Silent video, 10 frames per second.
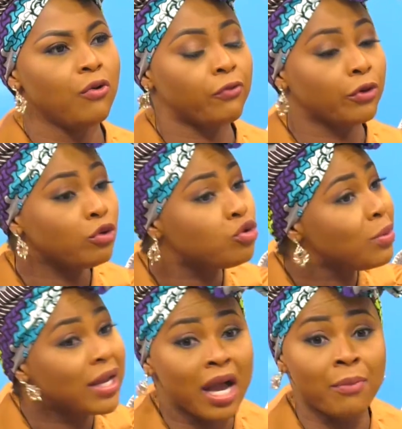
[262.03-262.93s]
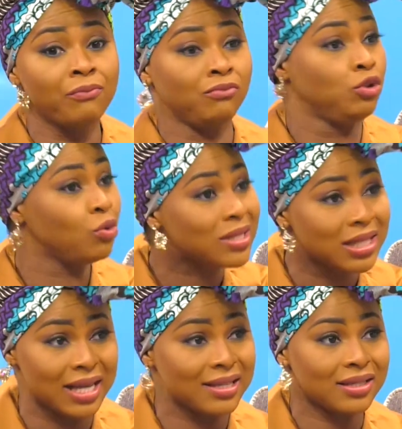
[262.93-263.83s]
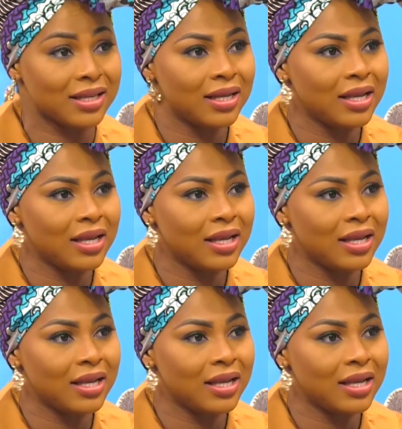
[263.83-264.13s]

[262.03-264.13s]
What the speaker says: for you to become useless.